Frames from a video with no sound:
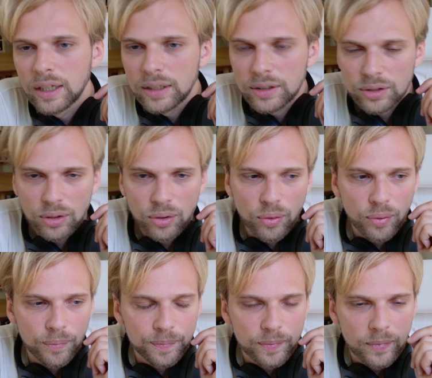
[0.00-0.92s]
So
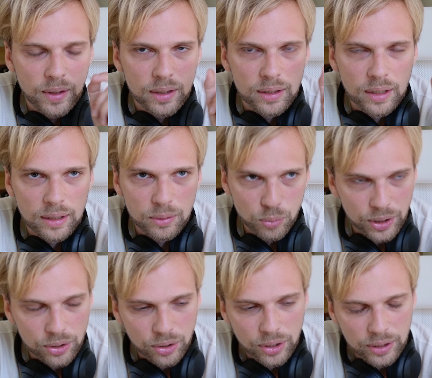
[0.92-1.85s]

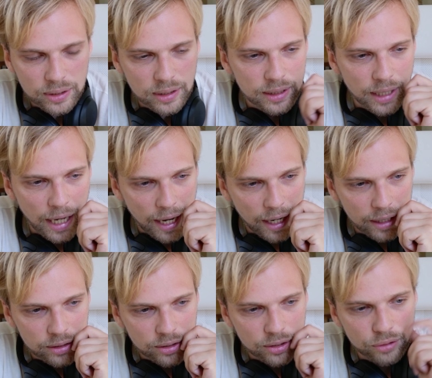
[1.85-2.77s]
we're currently
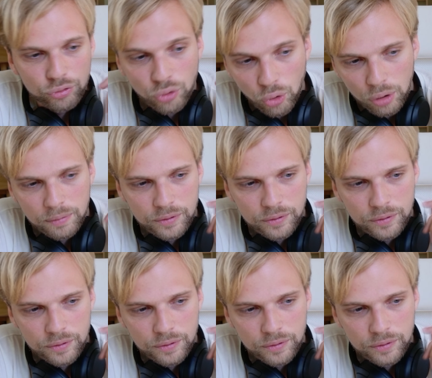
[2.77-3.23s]
at the 4th